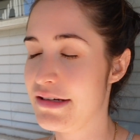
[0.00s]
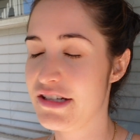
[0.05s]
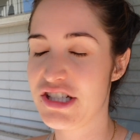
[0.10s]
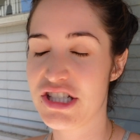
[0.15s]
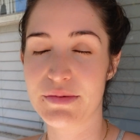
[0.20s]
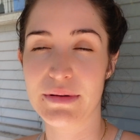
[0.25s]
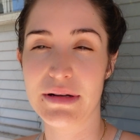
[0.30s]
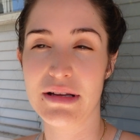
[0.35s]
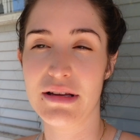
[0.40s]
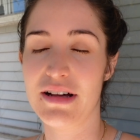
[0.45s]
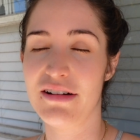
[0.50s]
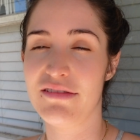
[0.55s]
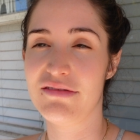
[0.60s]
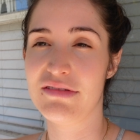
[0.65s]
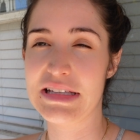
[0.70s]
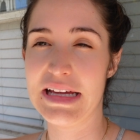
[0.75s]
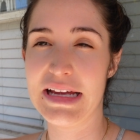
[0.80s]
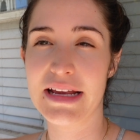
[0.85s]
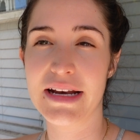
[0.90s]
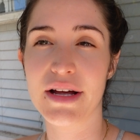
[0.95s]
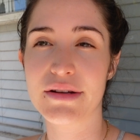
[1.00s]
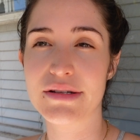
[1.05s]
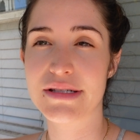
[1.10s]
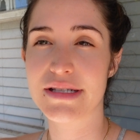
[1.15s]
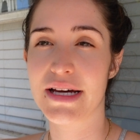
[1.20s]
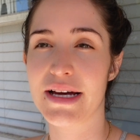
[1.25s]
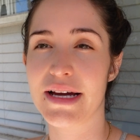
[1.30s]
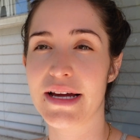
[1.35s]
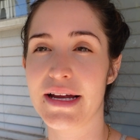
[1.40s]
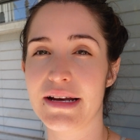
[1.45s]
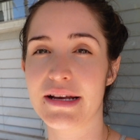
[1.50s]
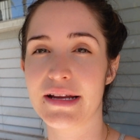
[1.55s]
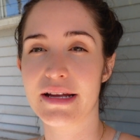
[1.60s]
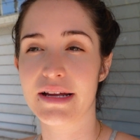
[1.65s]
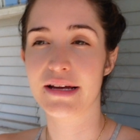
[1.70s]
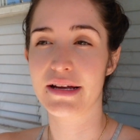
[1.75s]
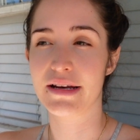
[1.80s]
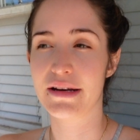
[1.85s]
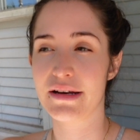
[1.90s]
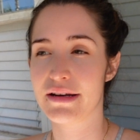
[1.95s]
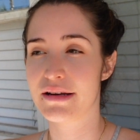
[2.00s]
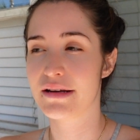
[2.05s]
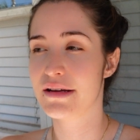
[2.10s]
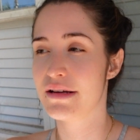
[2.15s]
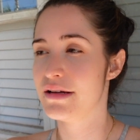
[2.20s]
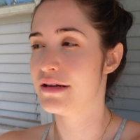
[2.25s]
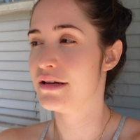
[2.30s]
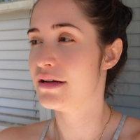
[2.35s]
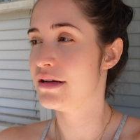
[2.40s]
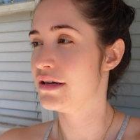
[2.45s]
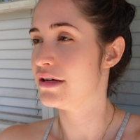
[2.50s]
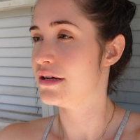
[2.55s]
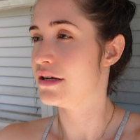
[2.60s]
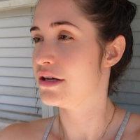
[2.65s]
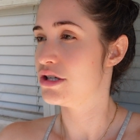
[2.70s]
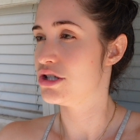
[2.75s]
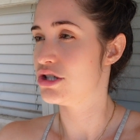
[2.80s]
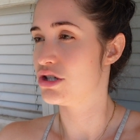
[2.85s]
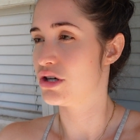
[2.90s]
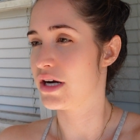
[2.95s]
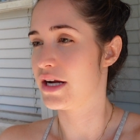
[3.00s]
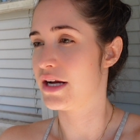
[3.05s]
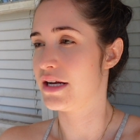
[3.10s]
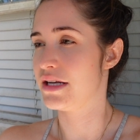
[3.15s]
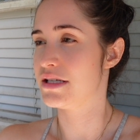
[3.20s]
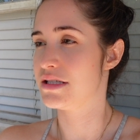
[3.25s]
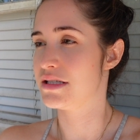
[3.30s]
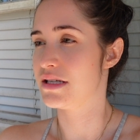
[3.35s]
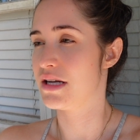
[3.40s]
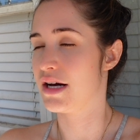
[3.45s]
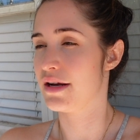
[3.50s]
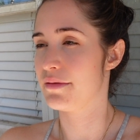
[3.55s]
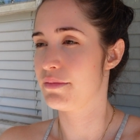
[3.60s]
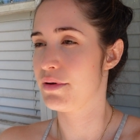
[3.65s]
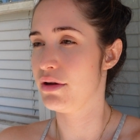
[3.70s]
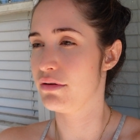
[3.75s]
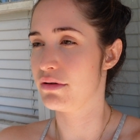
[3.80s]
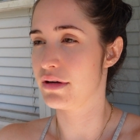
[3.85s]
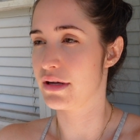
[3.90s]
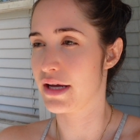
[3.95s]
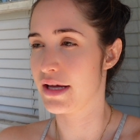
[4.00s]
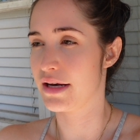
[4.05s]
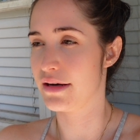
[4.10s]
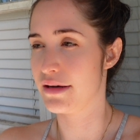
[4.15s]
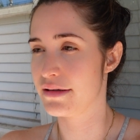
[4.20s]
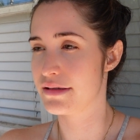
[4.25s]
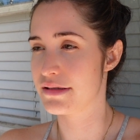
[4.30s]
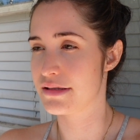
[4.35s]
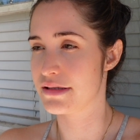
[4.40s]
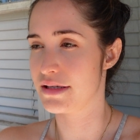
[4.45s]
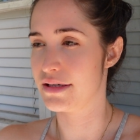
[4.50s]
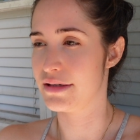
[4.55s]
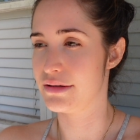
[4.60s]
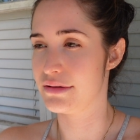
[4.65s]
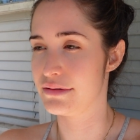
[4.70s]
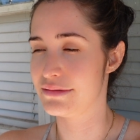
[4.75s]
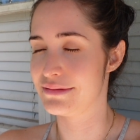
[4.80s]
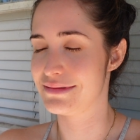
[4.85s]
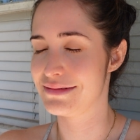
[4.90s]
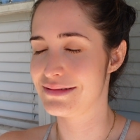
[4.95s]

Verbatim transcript: Just been a lot of laying outside and trying to not puke again, so